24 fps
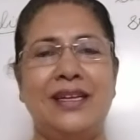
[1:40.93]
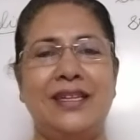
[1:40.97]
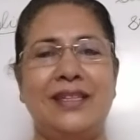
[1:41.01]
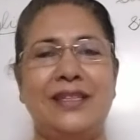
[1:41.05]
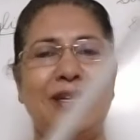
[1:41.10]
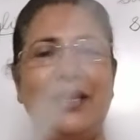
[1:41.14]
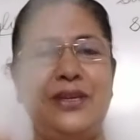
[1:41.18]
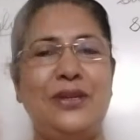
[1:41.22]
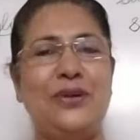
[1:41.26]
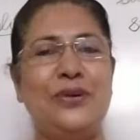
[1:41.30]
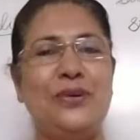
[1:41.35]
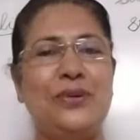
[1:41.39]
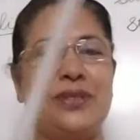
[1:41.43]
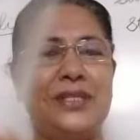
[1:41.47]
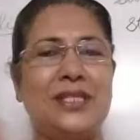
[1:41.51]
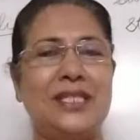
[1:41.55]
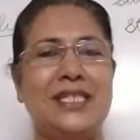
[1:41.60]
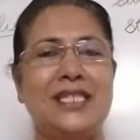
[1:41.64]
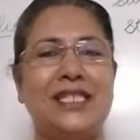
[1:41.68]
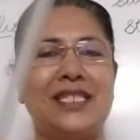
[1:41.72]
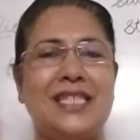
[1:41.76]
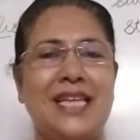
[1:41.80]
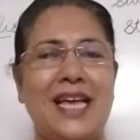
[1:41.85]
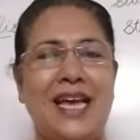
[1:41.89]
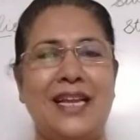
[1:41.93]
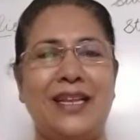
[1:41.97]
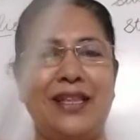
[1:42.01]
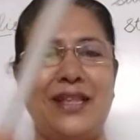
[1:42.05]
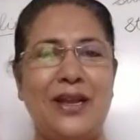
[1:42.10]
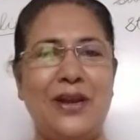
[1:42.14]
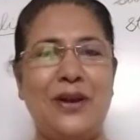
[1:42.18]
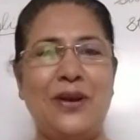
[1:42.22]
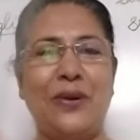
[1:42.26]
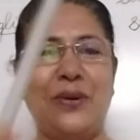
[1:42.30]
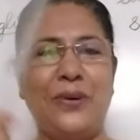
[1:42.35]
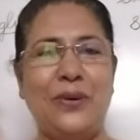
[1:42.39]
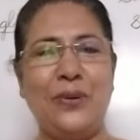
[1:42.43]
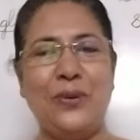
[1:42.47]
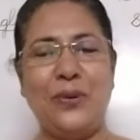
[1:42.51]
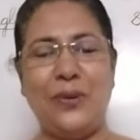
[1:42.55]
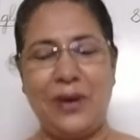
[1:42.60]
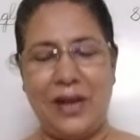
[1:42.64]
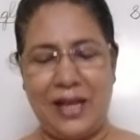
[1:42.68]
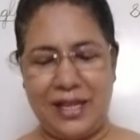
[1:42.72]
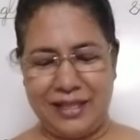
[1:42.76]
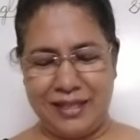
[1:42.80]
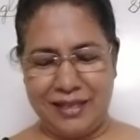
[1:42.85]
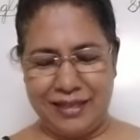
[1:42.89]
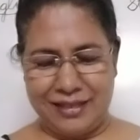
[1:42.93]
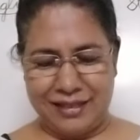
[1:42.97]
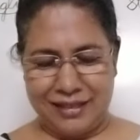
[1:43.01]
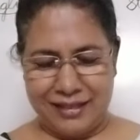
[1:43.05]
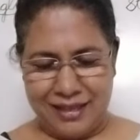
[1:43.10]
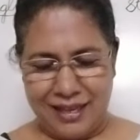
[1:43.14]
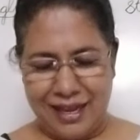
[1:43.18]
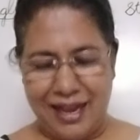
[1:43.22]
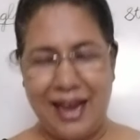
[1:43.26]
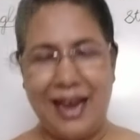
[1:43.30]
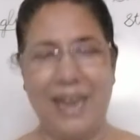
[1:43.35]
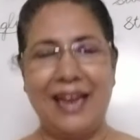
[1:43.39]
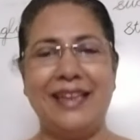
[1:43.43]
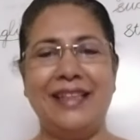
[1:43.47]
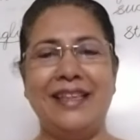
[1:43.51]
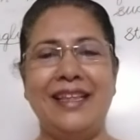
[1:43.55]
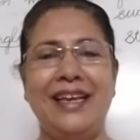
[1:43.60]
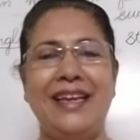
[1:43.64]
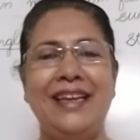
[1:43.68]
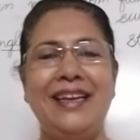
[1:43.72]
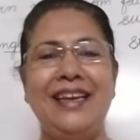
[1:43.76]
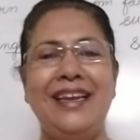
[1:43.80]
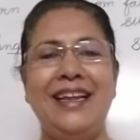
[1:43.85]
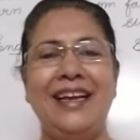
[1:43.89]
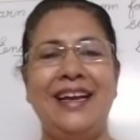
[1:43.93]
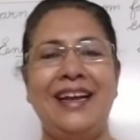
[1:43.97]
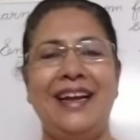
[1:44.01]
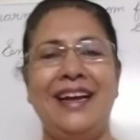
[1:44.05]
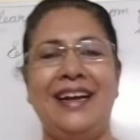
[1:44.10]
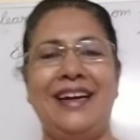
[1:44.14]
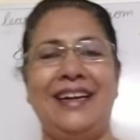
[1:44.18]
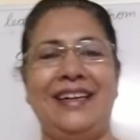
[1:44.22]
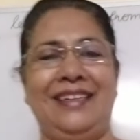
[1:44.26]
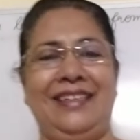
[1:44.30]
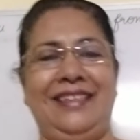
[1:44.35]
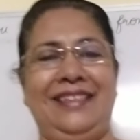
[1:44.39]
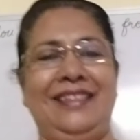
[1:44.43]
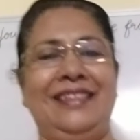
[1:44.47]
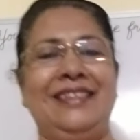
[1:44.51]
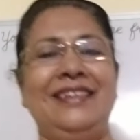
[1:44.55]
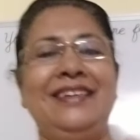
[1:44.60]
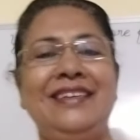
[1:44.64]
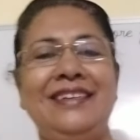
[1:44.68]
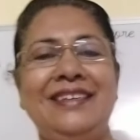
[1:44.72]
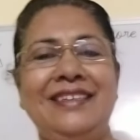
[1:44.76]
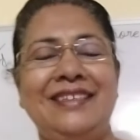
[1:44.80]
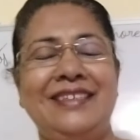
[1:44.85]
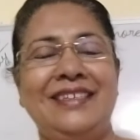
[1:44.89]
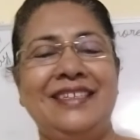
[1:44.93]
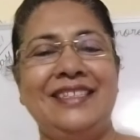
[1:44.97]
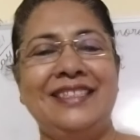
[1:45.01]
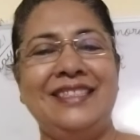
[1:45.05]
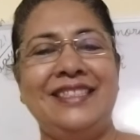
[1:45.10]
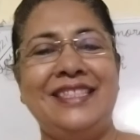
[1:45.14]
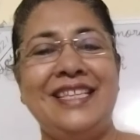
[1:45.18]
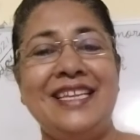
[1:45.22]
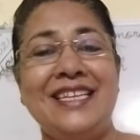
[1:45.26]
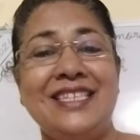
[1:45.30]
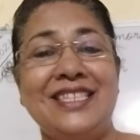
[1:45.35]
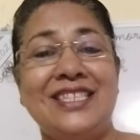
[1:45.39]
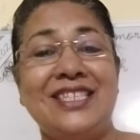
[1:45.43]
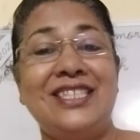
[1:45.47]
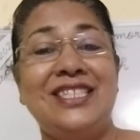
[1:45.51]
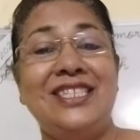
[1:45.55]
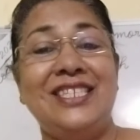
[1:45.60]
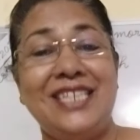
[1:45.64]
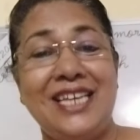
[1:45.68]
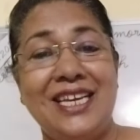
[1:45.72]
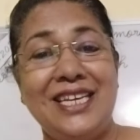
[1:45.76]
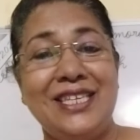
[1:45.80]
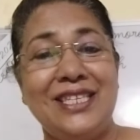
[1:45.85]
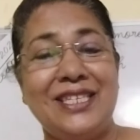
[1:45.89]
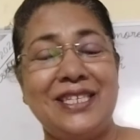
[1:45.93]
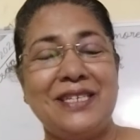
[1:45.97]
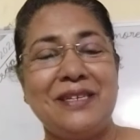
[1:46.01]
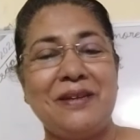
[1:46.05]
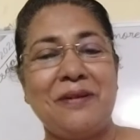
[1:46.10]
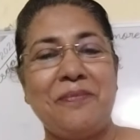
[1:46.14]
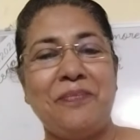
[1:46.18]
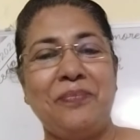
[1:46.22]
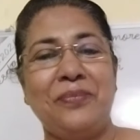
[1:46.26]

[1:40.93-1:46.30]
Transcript: They use this and they'll do like this and then the things change.